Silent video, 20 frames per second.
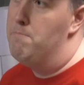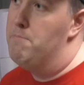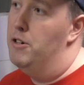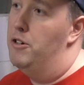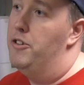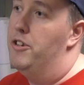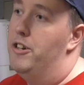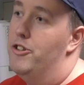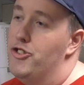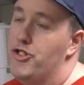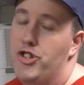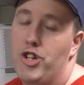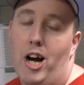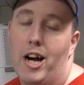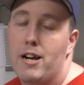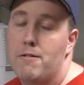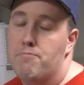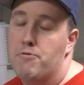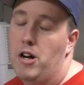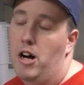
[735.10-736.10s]
I'm building a
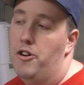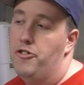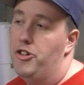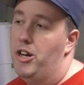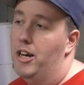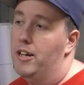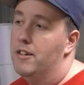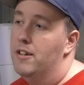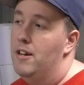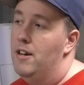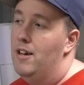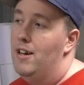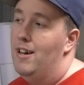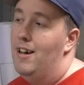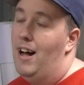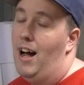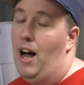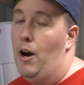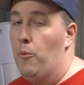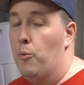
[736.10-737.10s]
giant project.
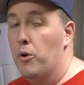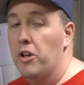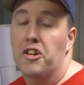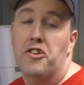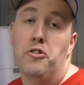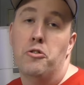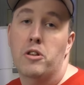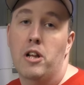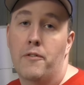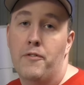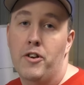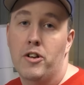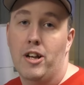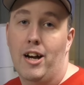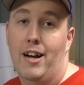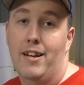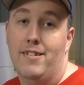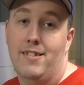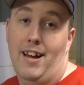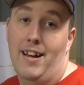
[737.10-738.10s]
I really do love your
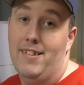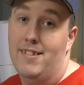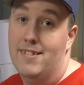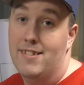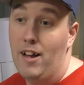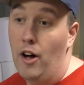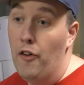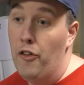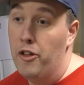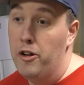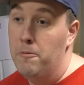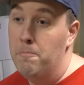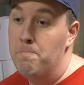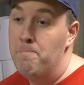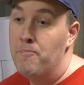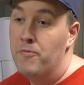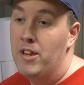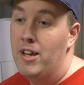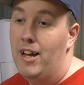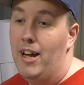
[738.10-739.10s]
lights. I sell
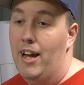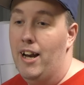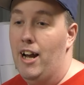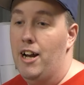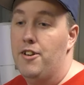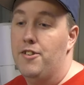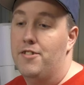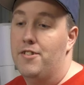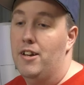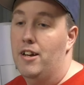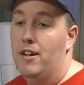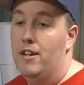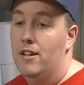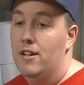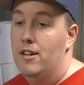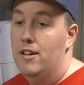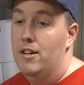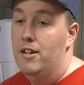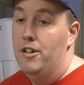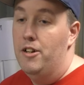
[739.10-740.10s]
them. And I just said,
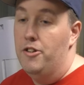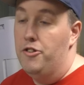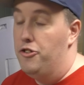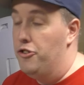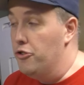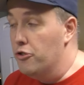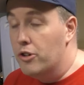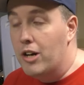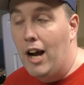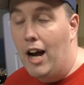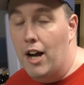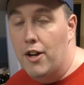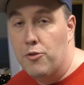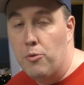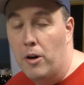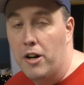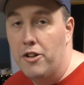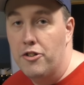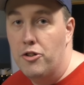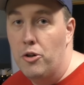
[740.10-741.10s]
do you
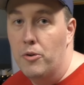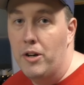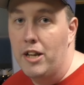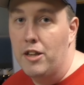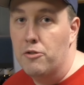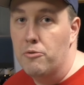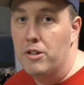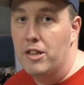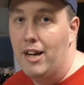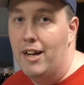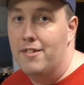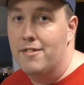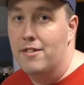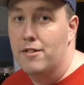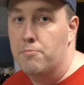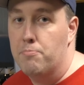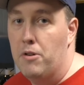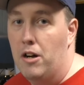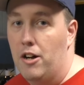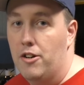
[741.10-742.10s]
guys want to donate 3 lights
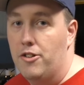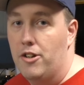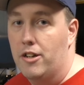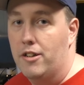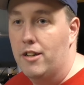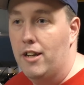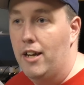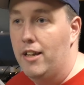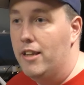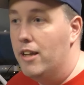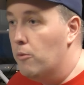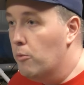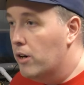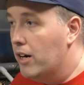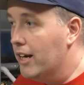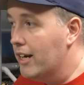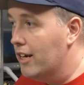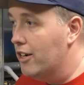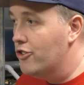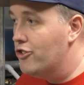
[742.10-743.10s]
to this project? And then
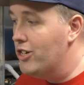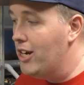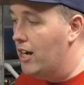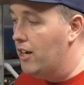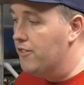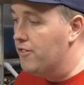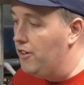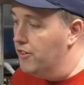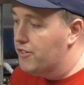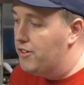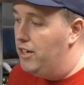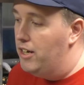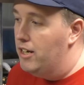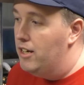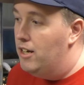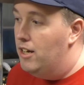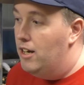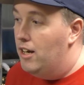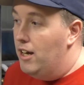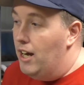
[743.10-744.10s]
when I get a chance, I'll
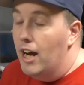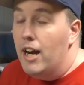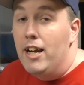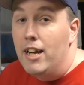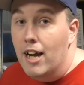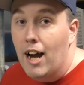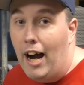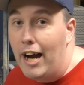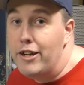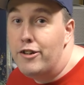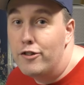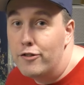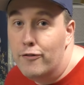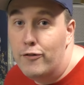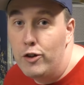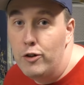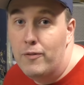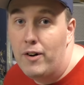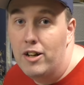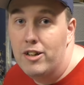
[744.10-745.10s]
say, hey, I use
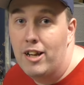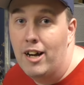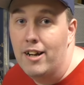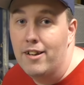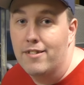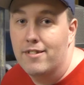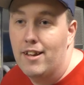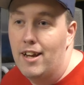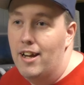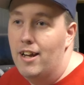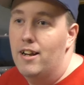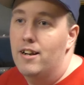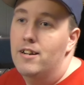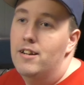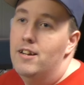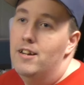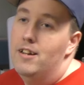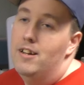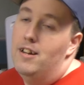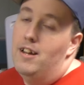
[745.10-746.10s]
Flue lights.
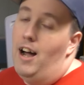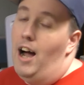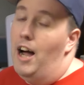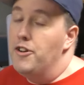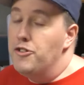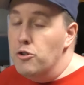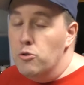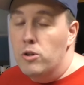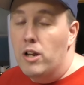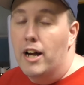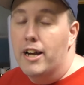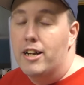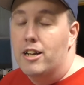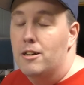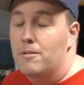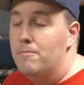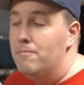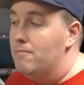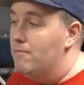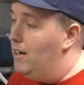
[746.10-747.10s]
And I do like
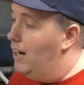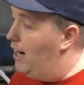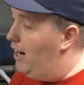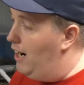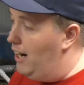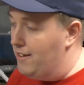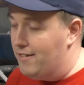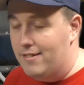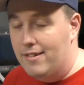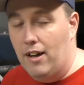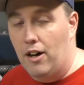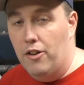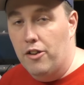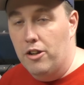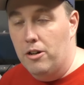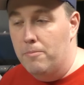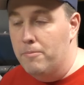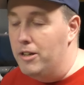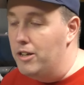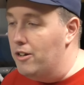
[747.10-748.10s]
them. I sell
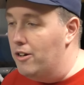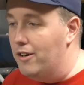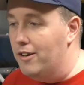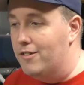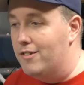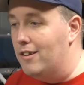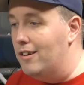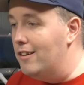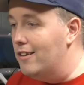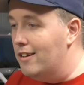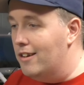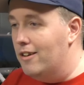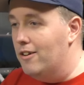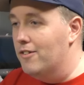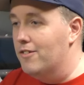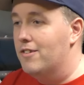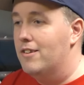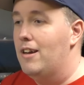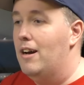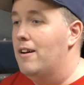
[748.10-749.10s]
them. You know,
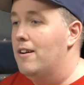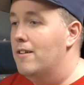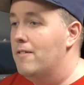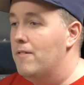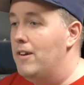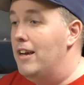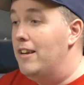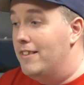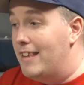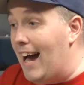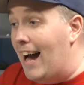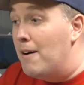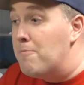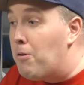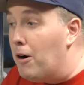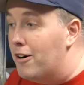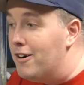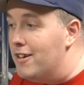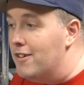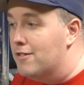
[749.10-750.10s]
that
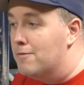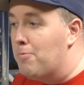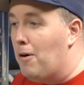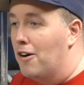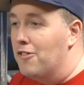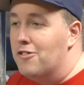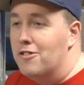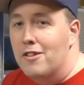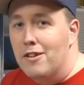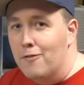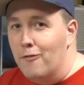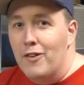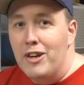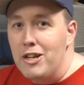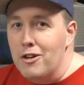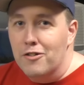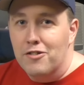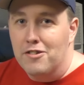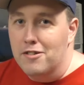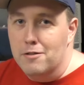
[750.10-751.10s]
part is sponsored. This
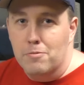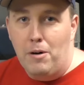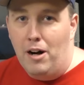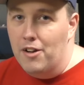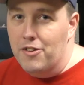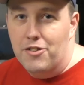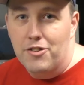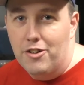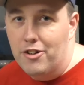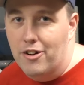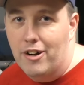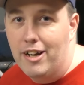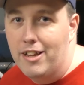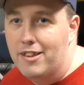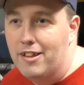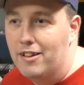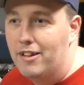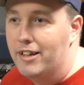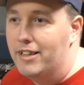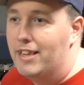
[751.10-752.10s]
video isn't sponsored or
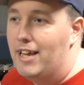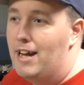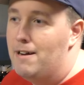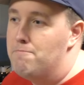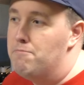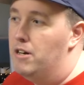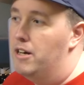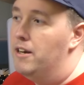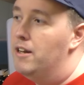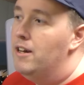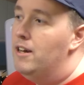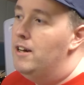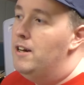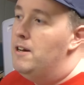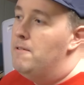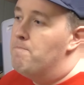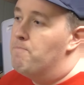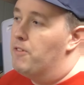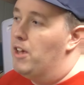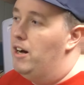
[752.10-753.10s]
anything like that. But
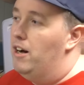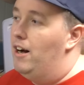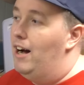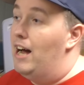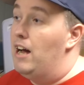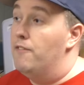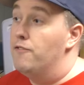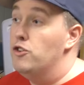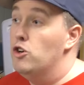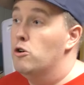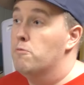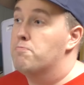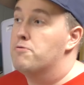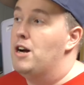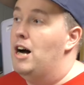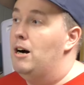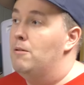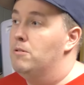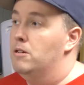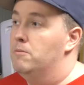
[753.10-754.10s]
I have no
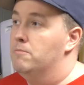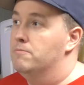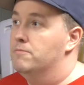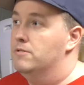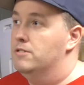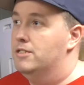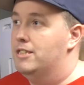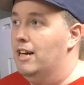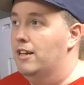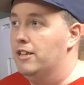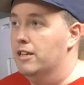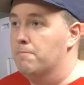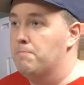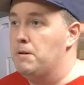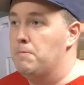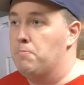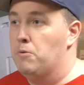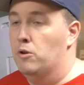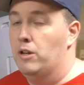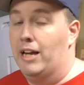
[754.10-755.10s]
problem telling
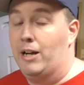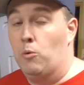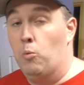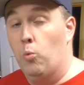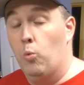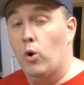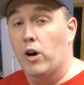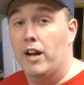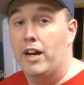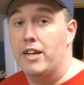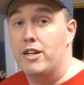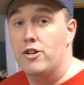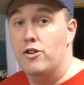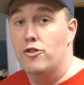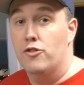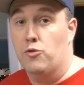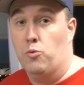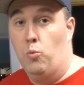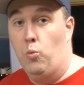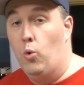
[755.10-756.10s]
people like what I
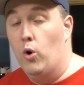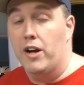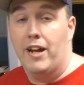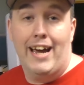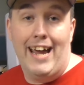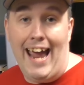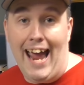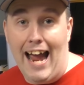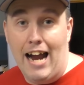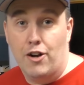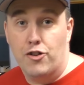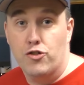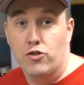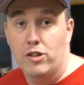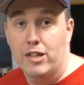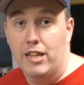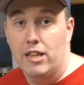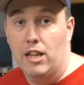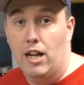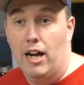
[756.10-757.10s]
use, what I
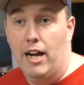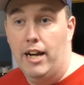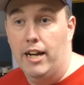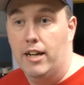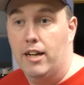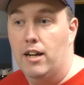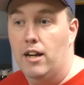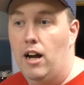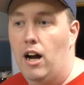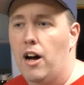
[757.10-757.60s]
actually like.